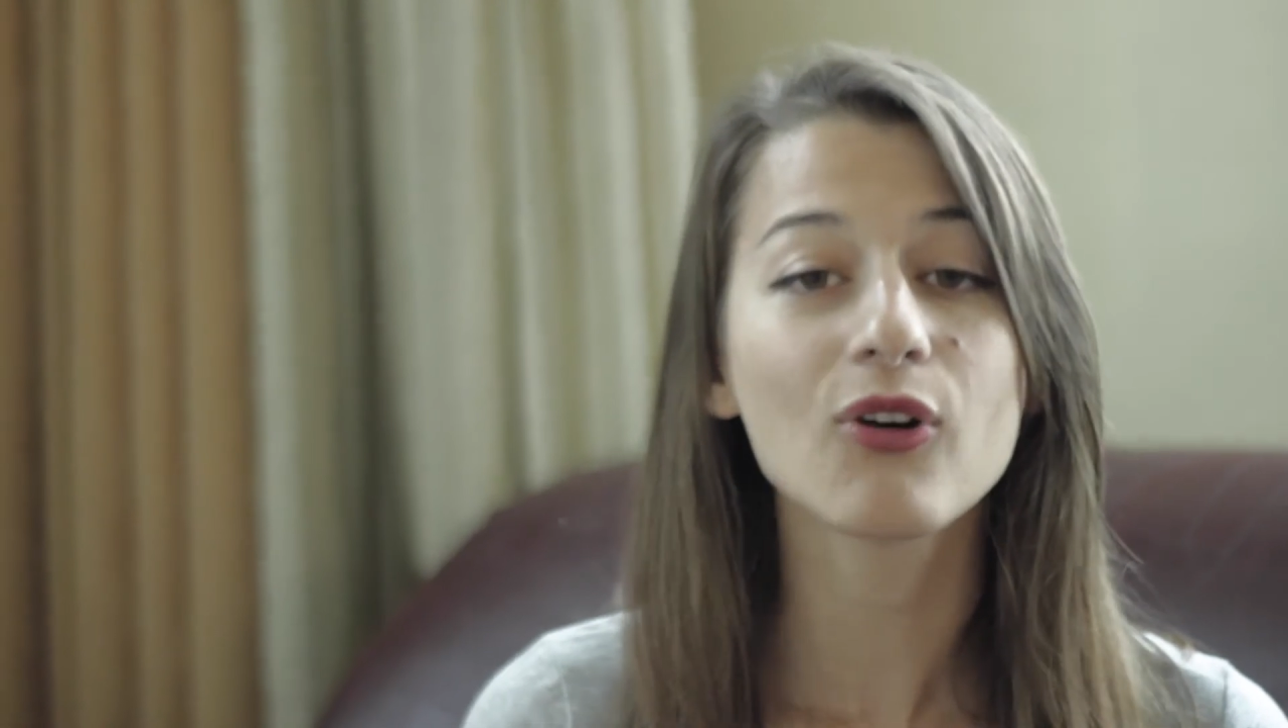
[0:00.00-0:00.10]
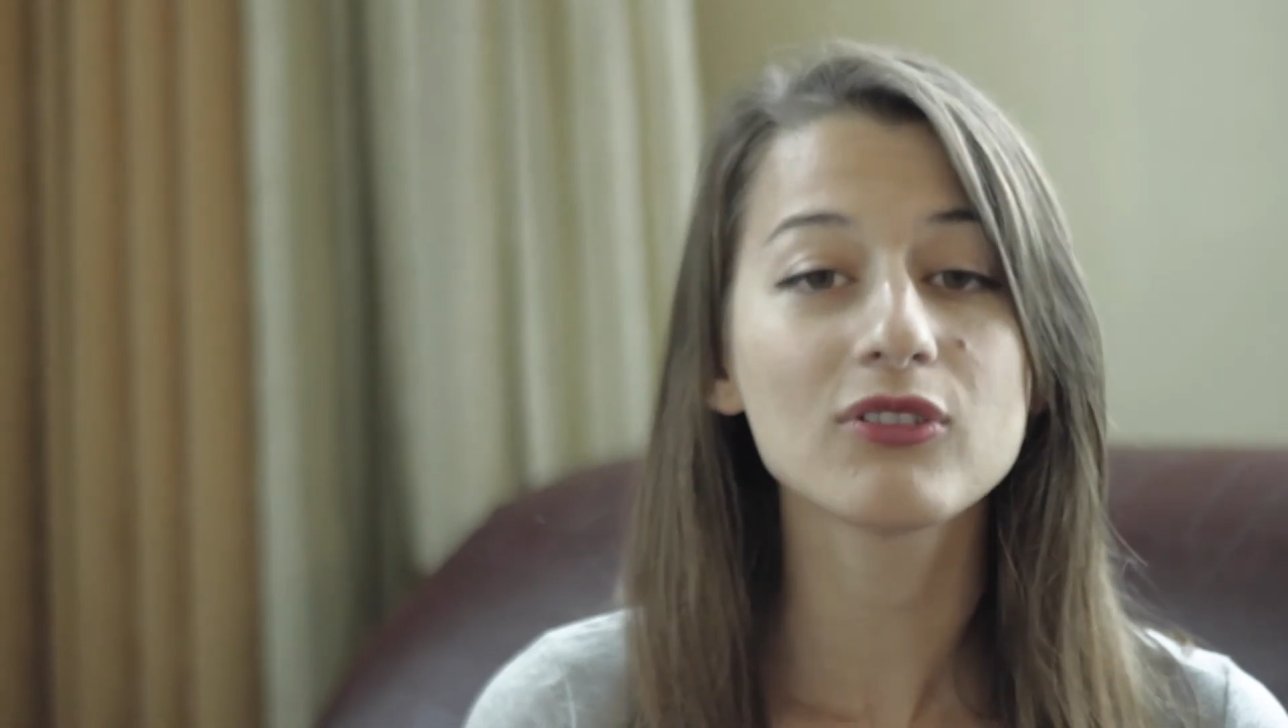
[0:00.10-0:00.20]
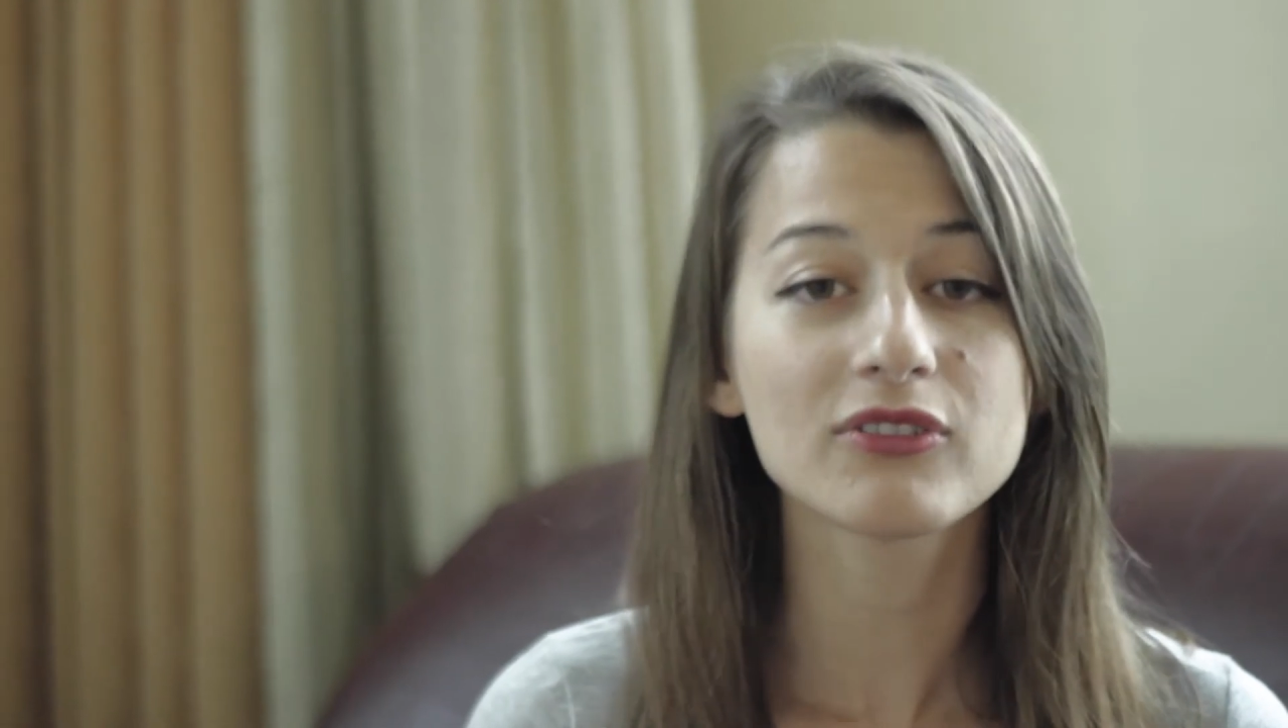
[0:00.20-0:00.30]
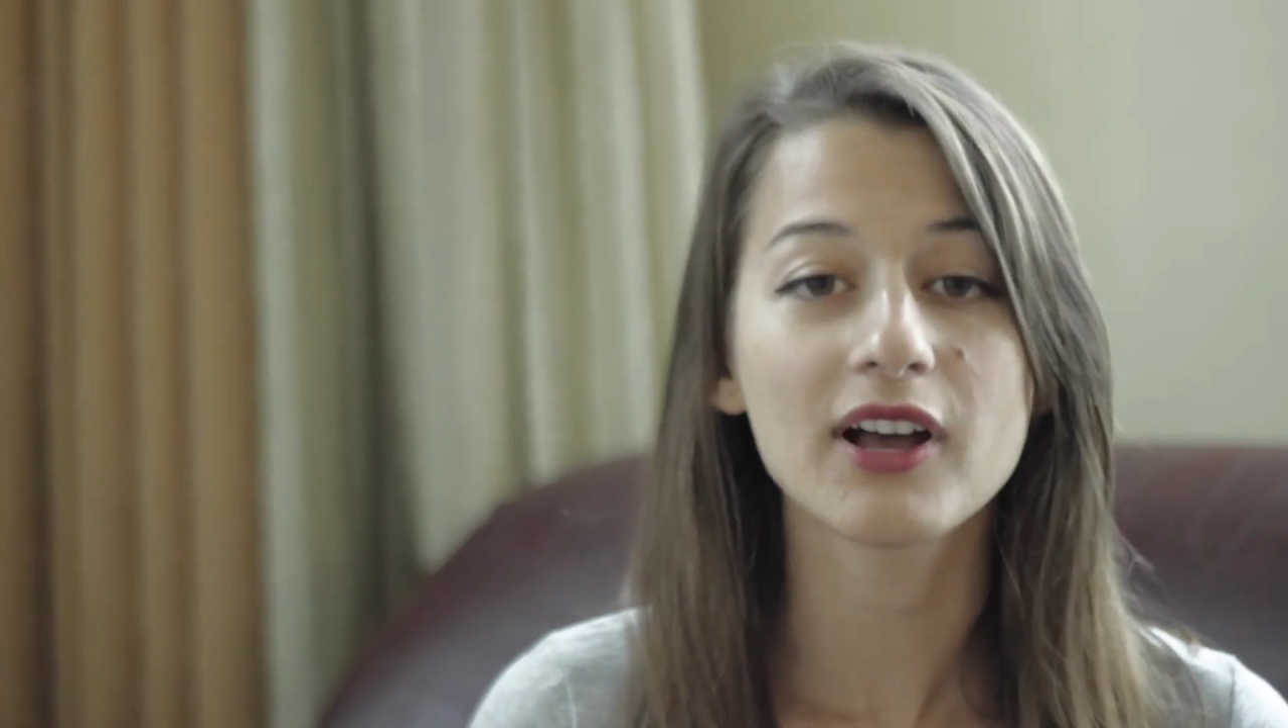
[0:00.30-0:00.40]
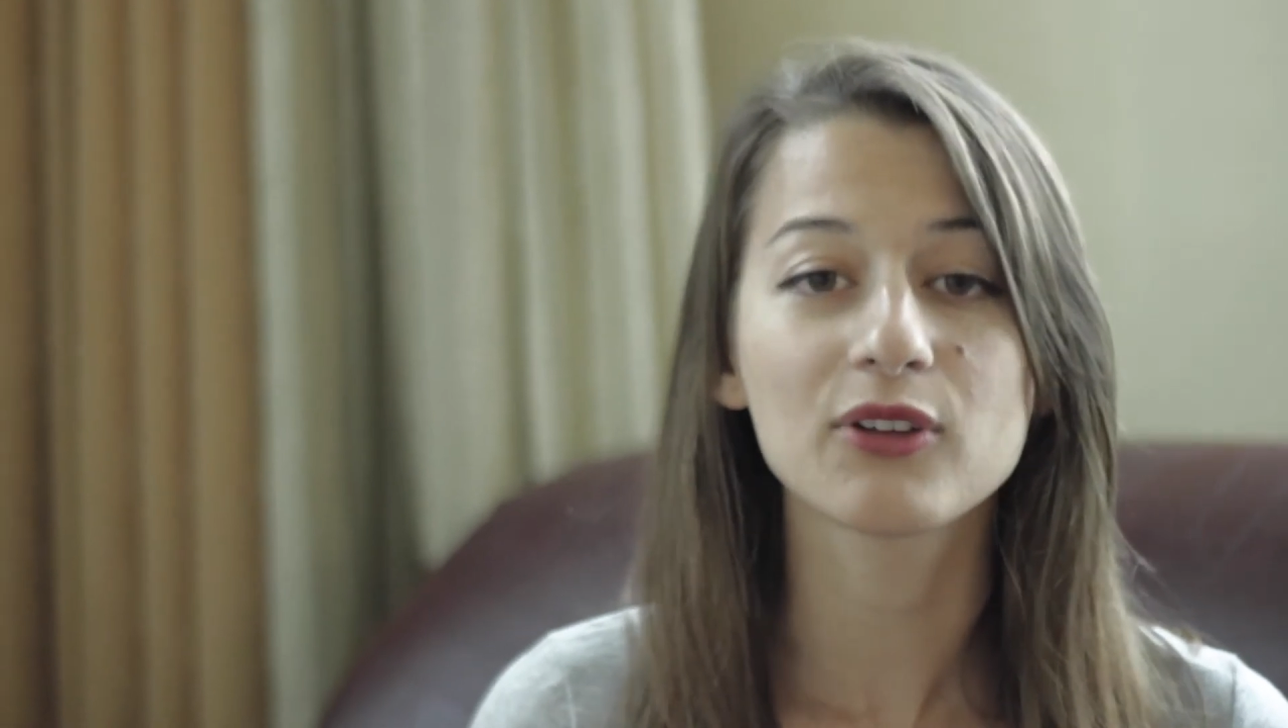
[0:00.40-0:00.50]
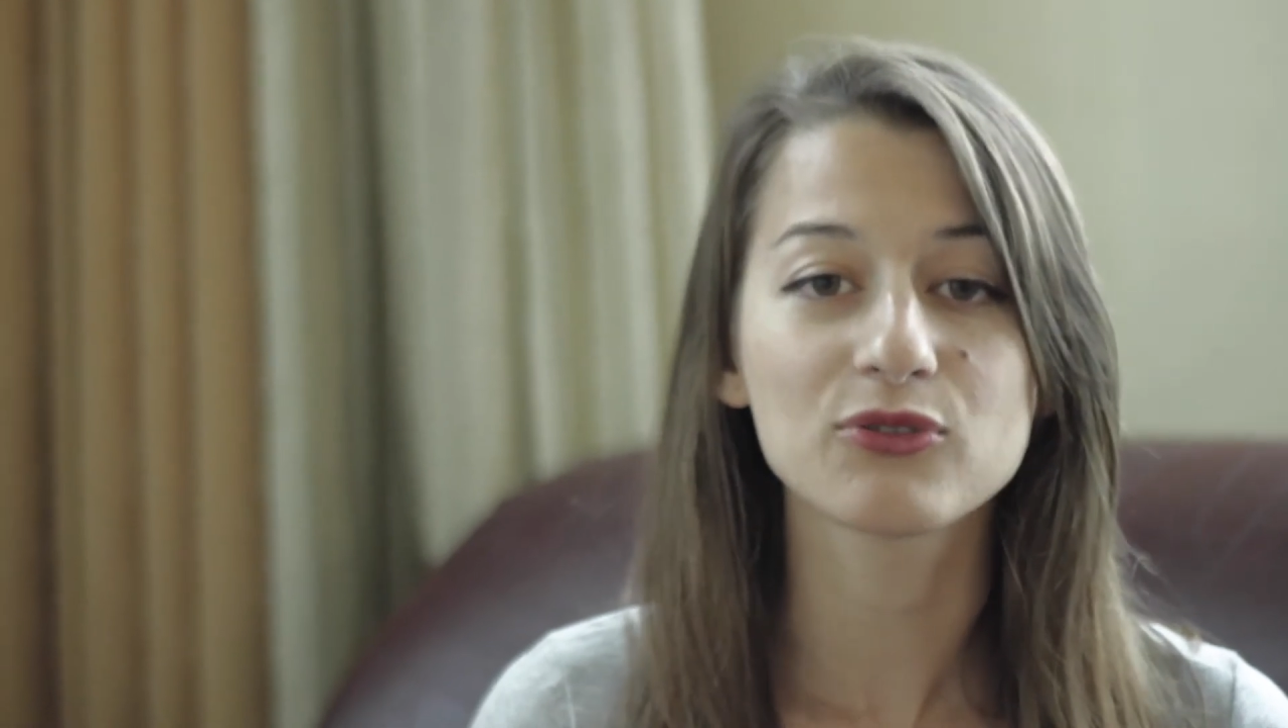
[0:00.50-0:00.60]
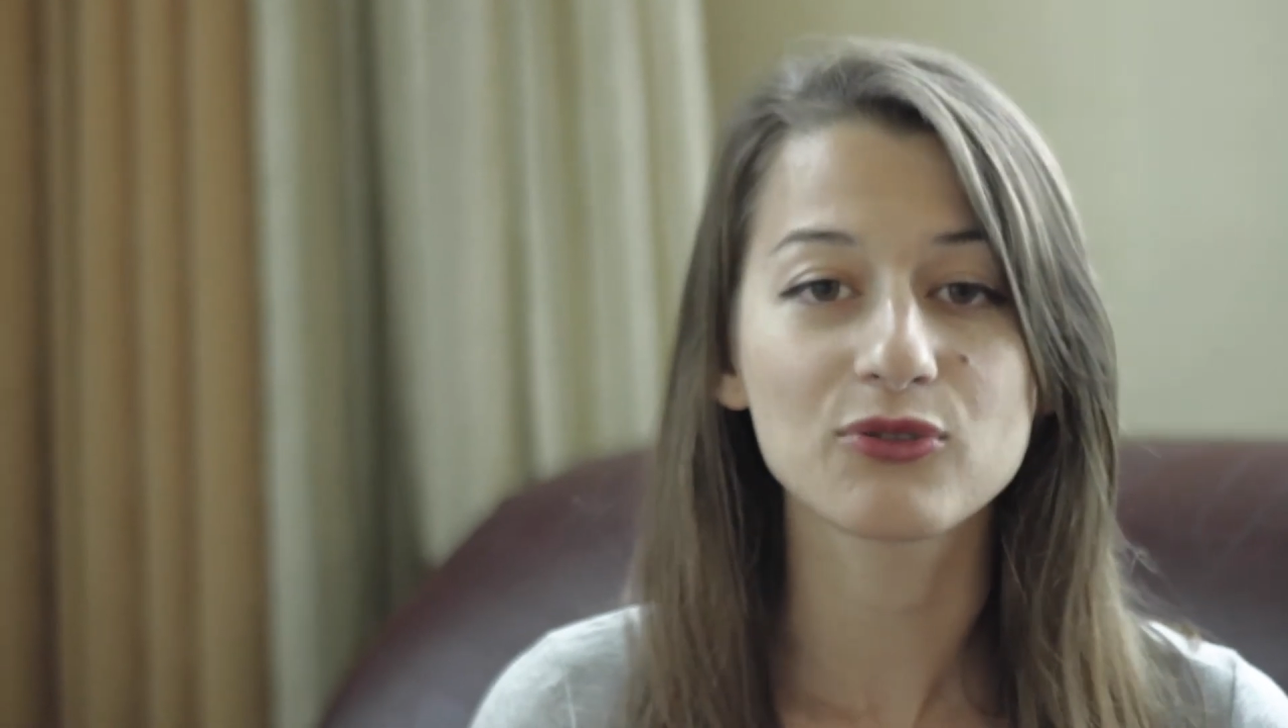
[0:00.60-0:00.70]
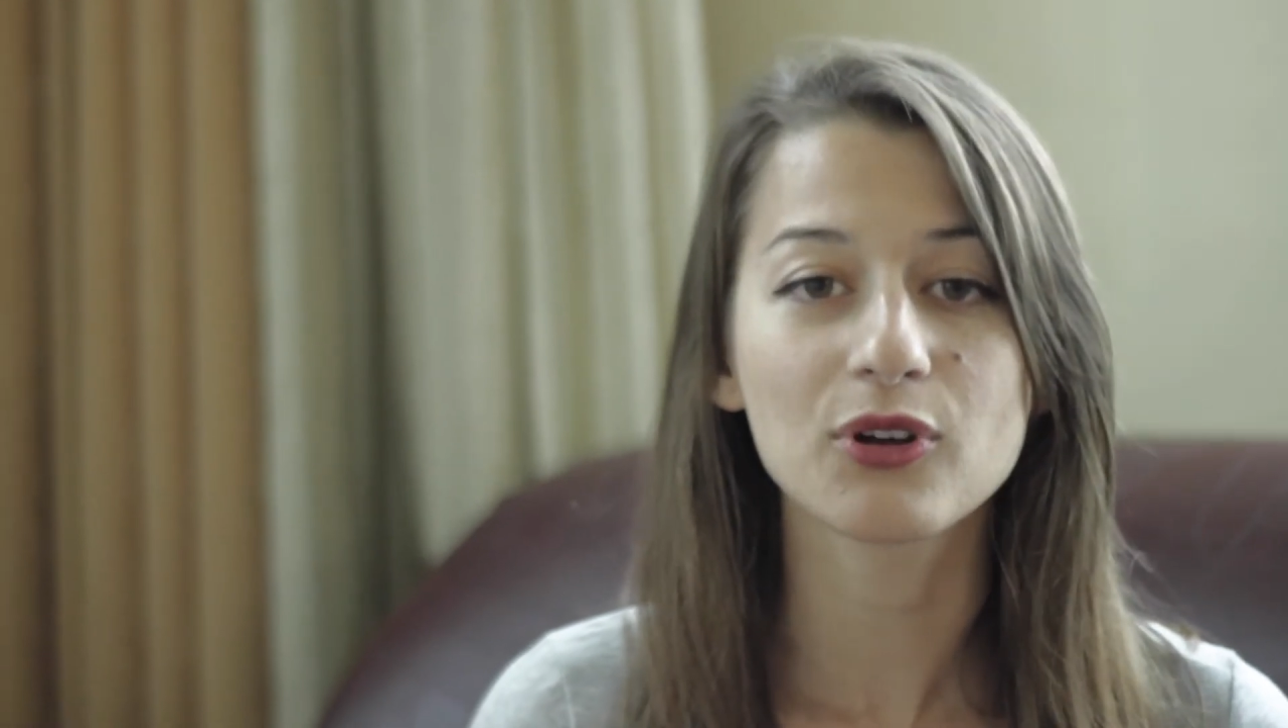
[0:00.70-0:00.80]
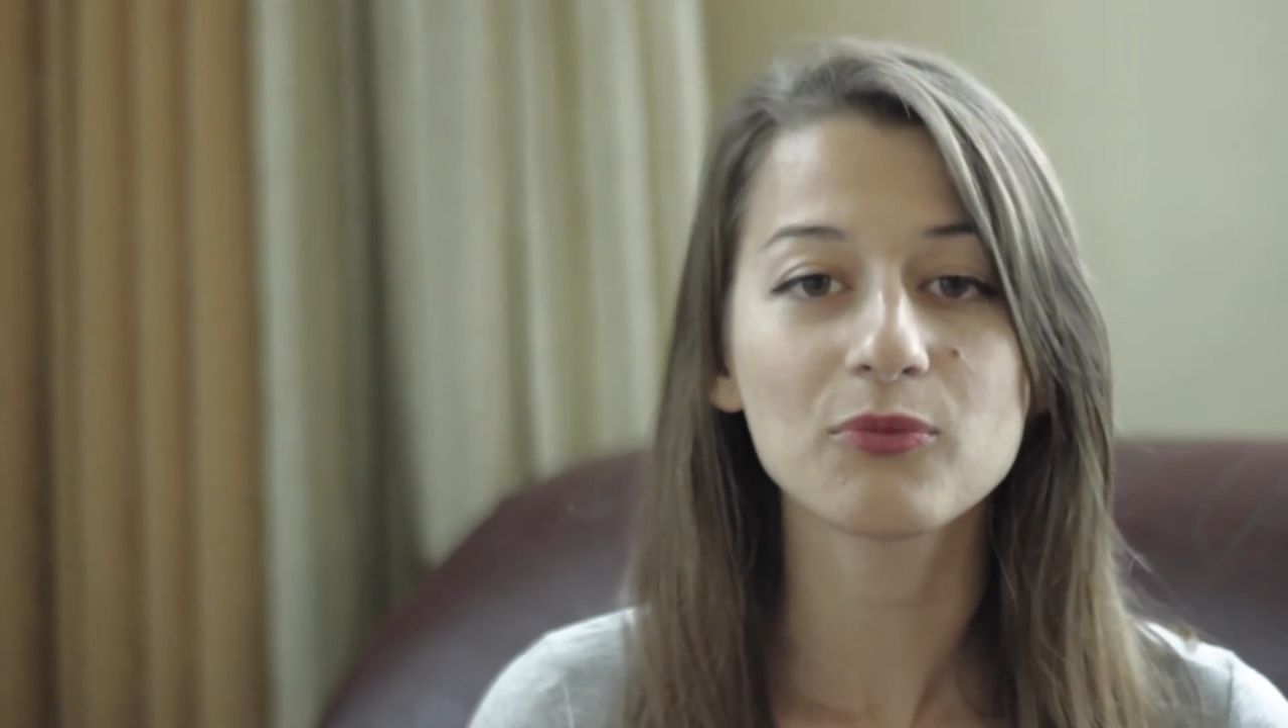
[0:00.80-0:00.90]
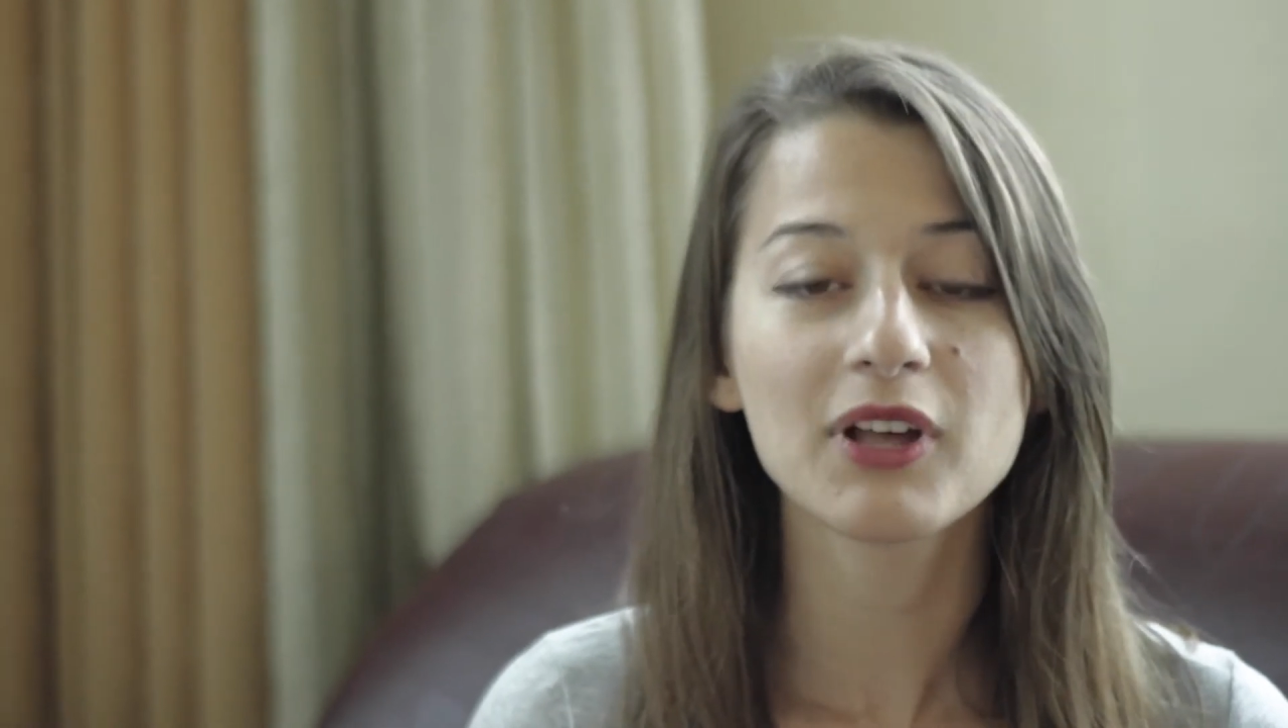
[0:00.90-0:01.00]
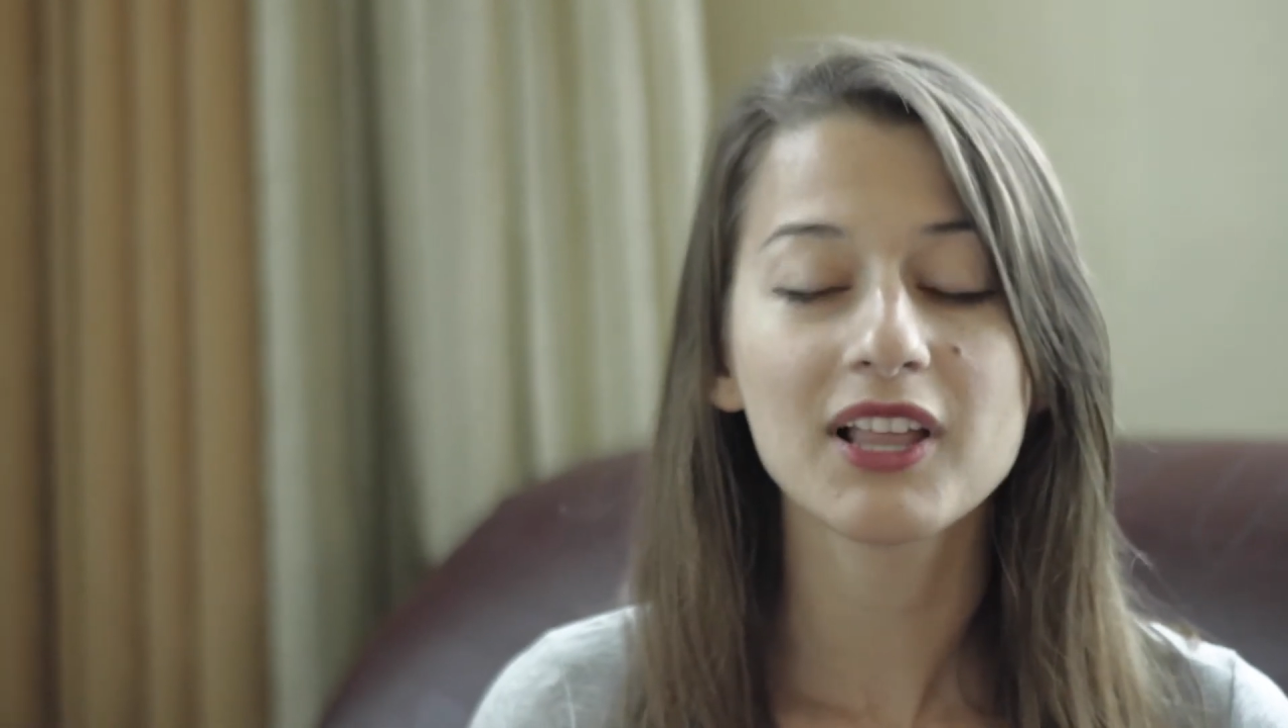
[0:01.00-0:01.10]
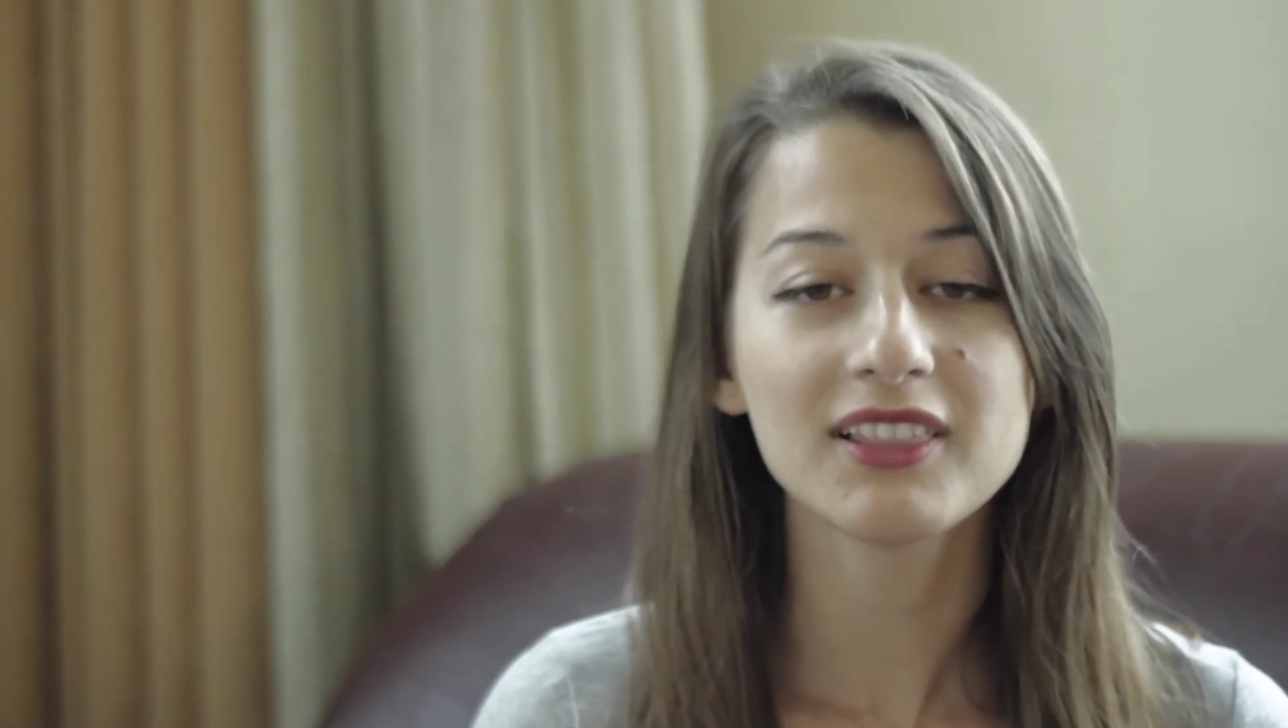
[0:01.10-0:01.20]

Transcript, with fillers: all around Europe,